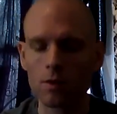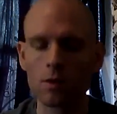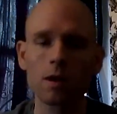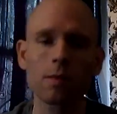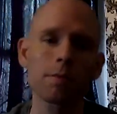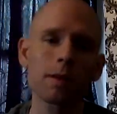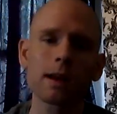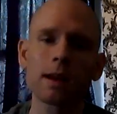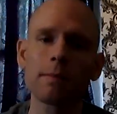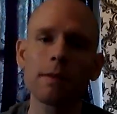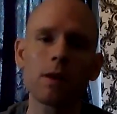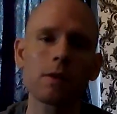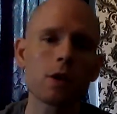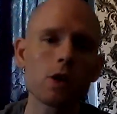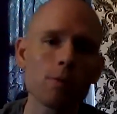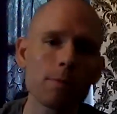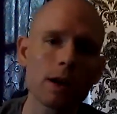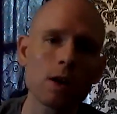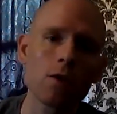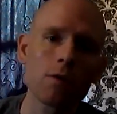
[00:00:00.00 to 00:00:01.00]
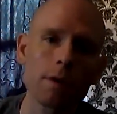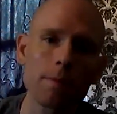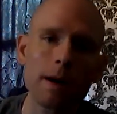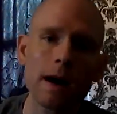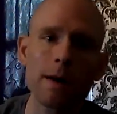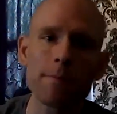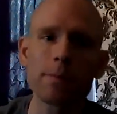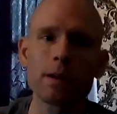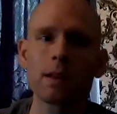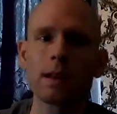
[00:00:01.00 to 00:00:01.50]
I don't complain about human
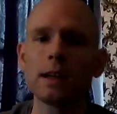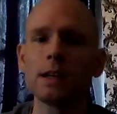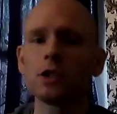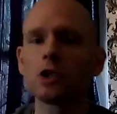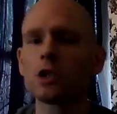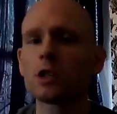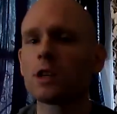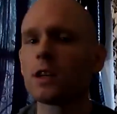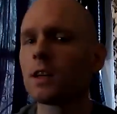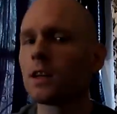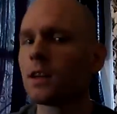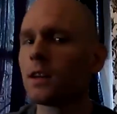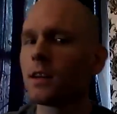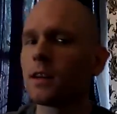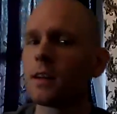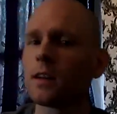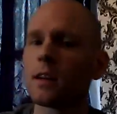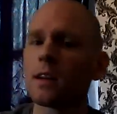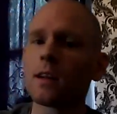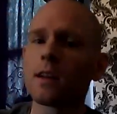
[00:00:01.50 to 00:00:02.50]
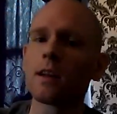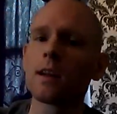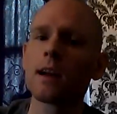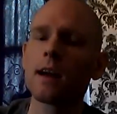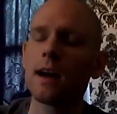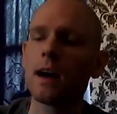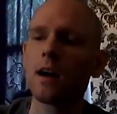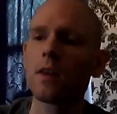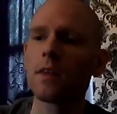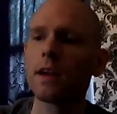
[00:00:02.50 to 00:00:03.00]
overpopulation and
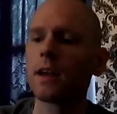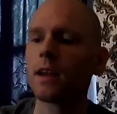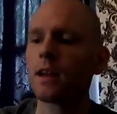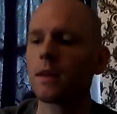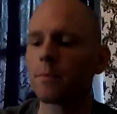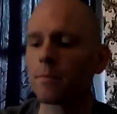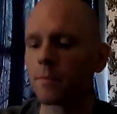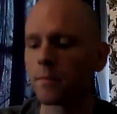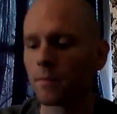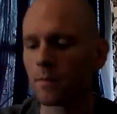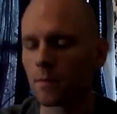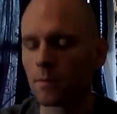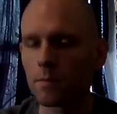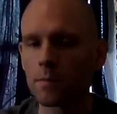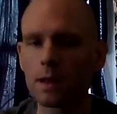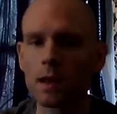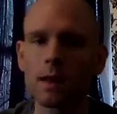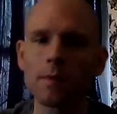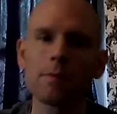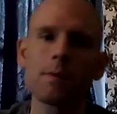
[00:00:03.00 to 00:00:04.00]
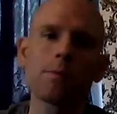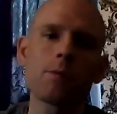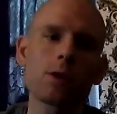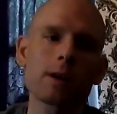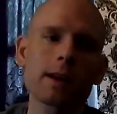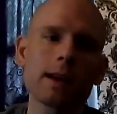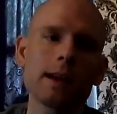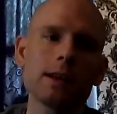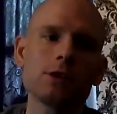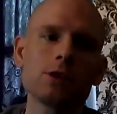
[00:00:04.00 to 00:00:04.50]
how they get, the
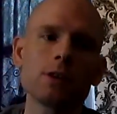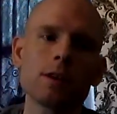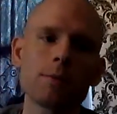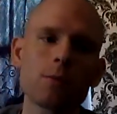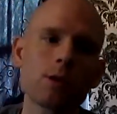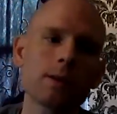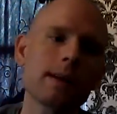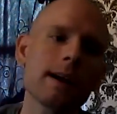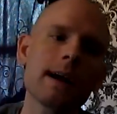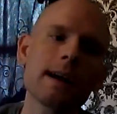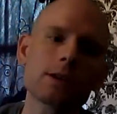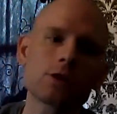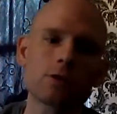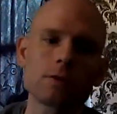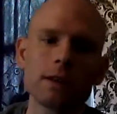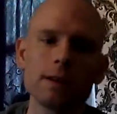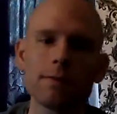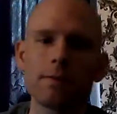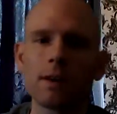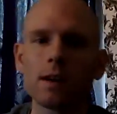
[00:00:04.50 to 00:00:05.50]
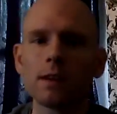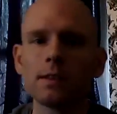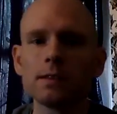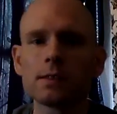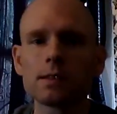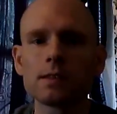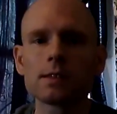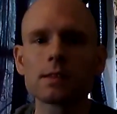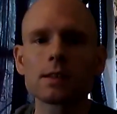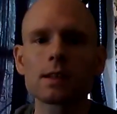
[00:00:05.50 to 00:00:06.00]
more kids you get more tax
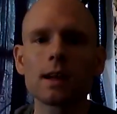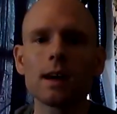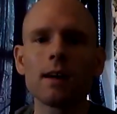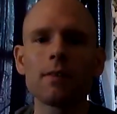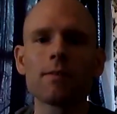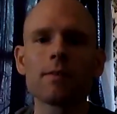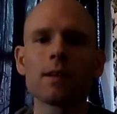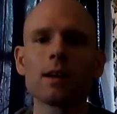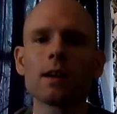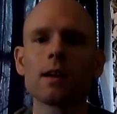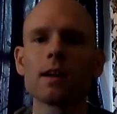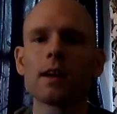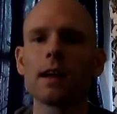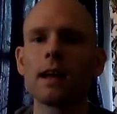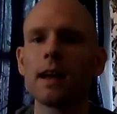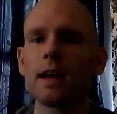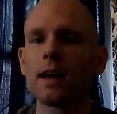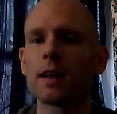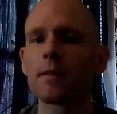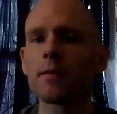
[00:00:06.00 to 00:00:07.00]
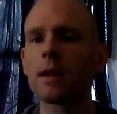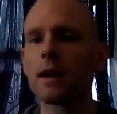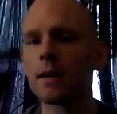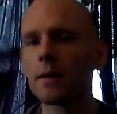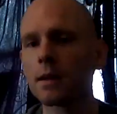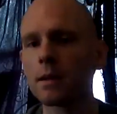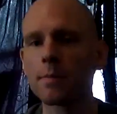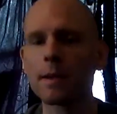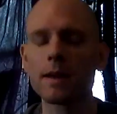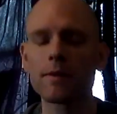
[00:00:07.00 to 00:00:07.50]
refunds and stuff,
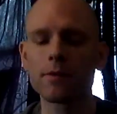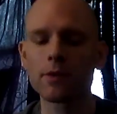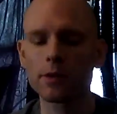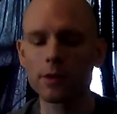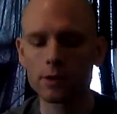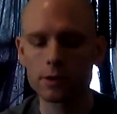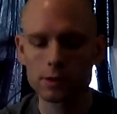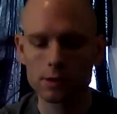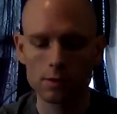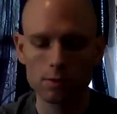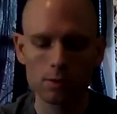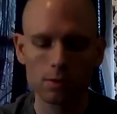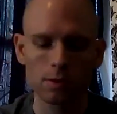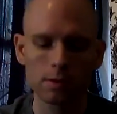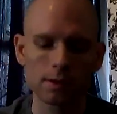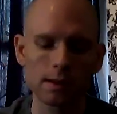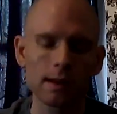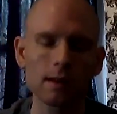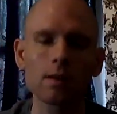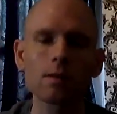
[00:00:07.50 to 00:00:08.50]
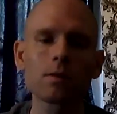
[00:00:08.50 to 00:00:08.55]
and I get to pay for their schools.